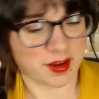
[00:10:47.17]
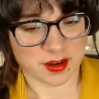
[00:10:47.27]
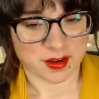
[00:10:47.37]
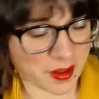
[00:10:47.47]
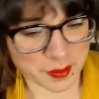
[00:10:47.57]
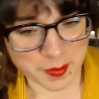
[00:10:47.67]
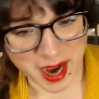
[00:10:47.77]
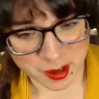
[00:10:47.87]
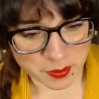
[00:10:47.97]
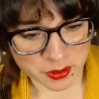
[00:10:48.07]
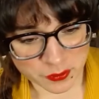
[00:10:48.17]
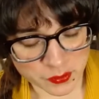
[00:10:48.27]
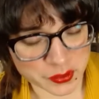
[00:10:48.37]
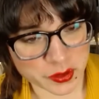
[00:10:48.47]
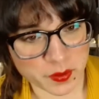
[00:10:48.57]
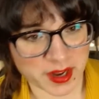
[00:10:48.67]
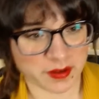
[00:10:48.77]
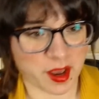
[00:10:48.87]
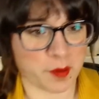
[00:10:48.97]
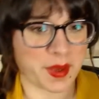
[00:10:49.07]
put it on the back burner for a little
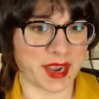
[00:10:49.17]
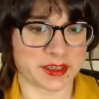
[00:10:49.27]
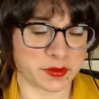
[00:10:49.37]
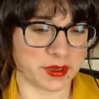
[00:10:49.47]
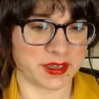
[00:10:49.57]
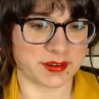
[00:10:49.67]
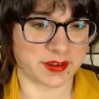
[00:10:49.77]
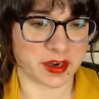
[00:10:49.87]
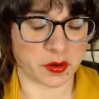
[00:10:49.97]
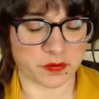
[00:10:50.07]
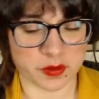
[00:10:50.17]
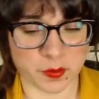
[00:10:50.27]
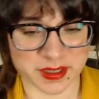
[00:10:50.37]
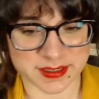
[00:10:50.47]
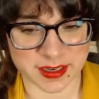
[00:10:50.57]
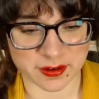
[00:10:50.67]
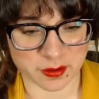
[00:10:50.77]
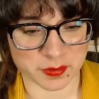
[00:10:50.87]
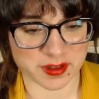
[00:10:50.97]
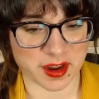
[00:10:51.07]
while, come back to it, a few months
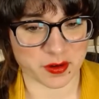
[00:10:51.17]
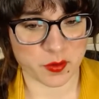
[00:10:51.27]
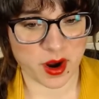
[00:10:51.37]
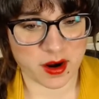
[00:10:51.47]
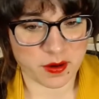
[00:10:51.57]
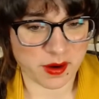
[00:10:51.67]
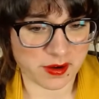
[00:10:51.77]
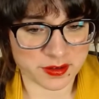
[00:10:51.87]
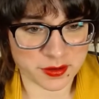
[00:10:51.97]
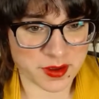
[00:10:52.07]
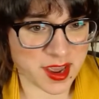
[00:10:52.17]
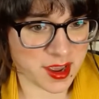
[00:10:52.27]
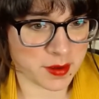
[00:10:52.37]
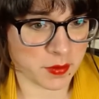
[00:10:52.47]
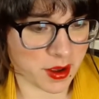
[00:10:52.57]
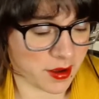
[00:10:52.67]
later and be like, "Wow, all new game.